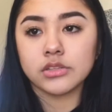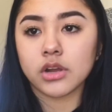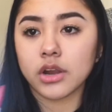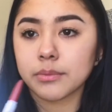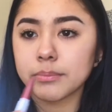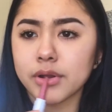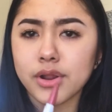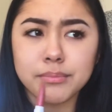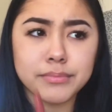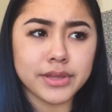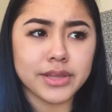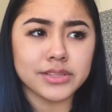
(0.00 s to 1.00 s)
of dark, but on
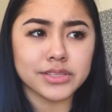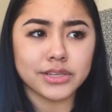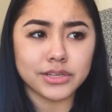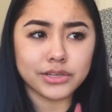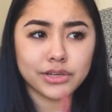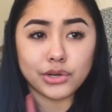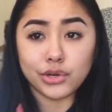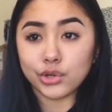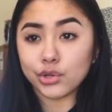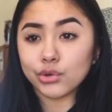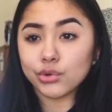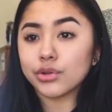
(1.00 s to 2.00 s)
me it's like a good
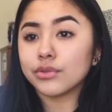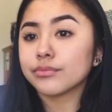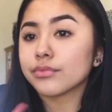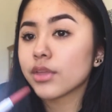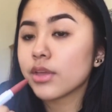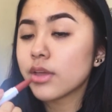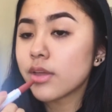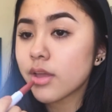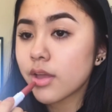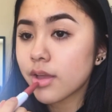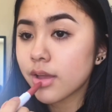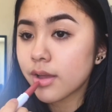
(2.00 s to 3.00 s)
nude.
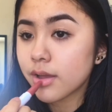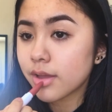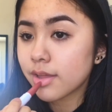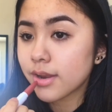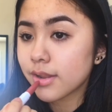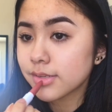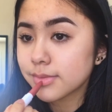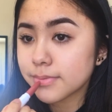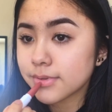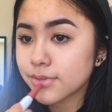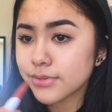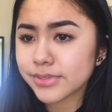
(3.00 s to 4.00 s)
And I've just
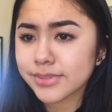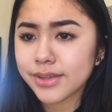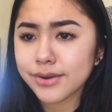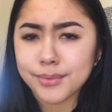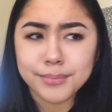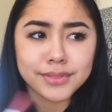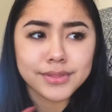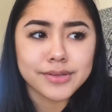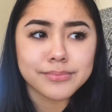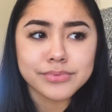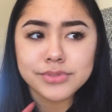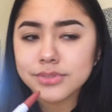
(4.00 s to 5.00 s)
been using that on my
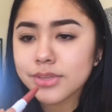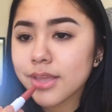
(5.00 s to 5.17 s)
lips.